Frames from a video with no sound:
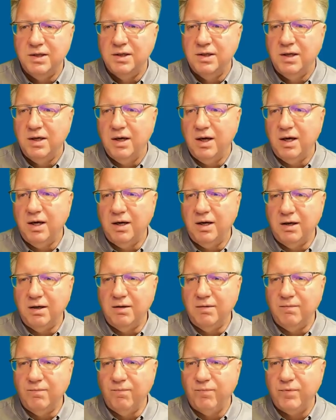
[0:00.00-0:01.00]

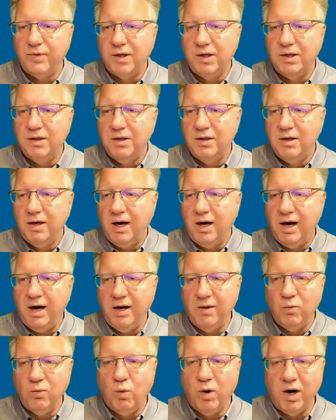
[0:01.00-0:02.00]
on
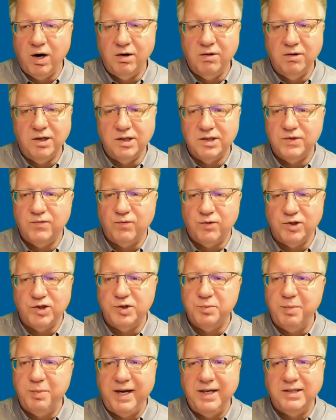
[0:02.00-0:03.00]
Wireless for
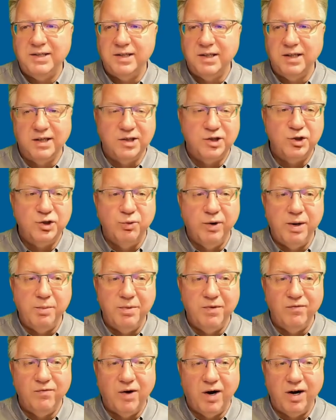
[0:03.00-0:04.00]
Space and Extreme
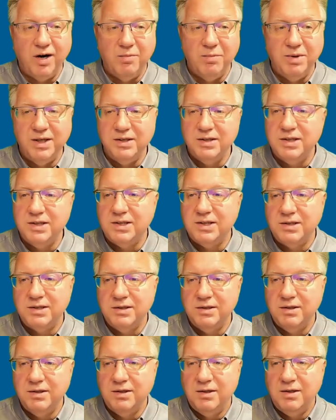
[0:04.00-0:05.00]
Environments,
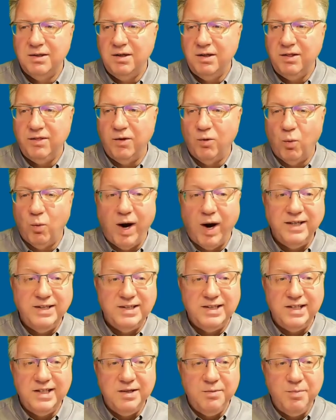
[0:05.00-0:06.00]
the
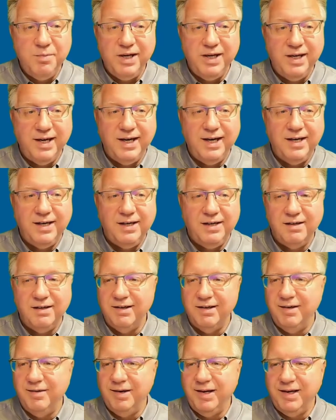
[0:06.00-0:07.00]
YZ meeting
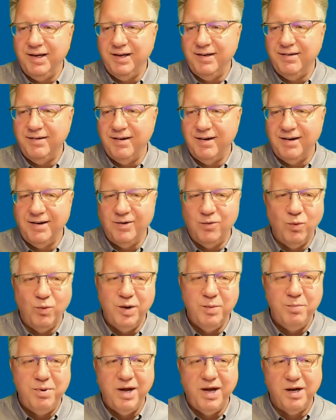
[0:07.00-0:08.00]
in
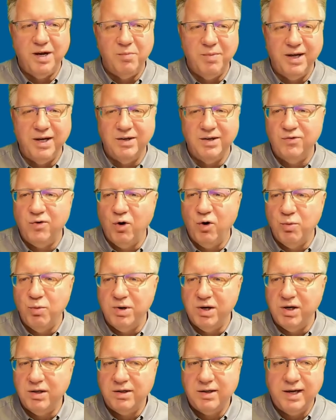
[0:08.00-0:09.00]
Winnipeg,
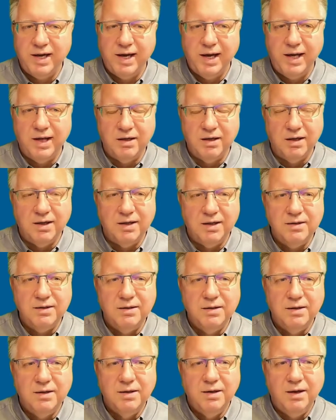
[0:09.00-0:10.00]
Manitoba, Canada.
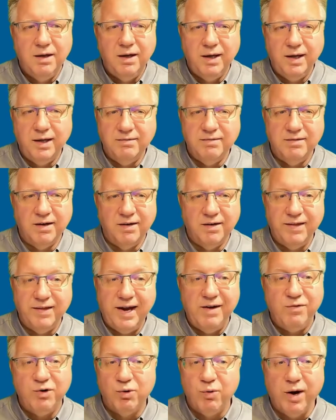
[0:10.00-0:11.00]
And they have
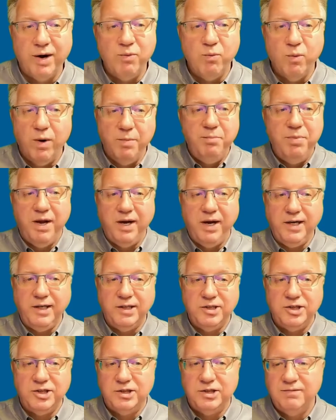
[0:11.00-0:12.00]
a great
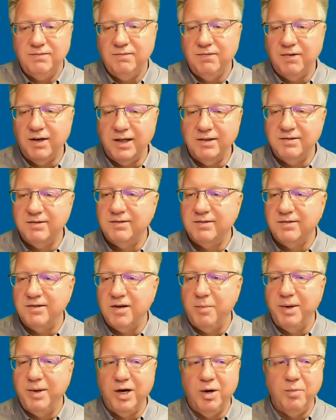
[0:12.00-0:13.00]
webpage, right? It's coming up in